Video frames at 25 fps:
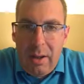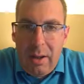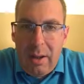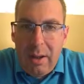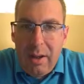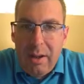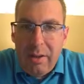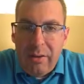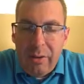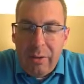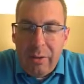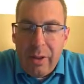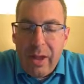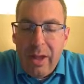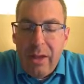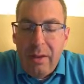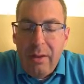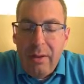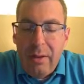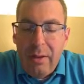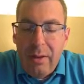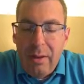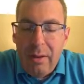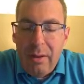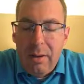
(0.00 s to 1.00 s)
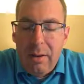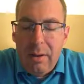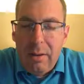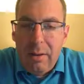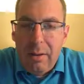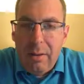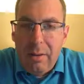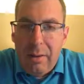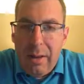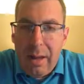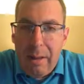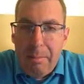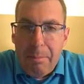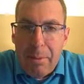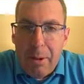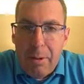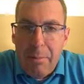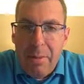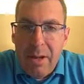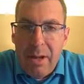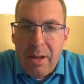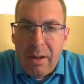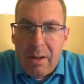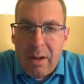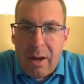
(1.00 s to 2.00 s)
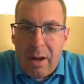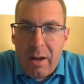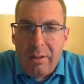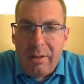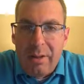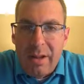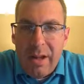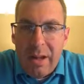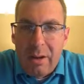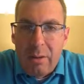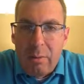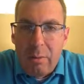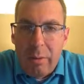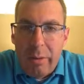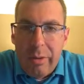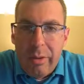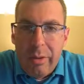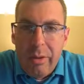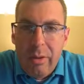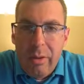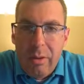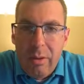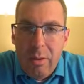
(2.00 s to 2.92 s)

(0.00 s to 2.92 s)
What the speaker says: And so that put me in contact with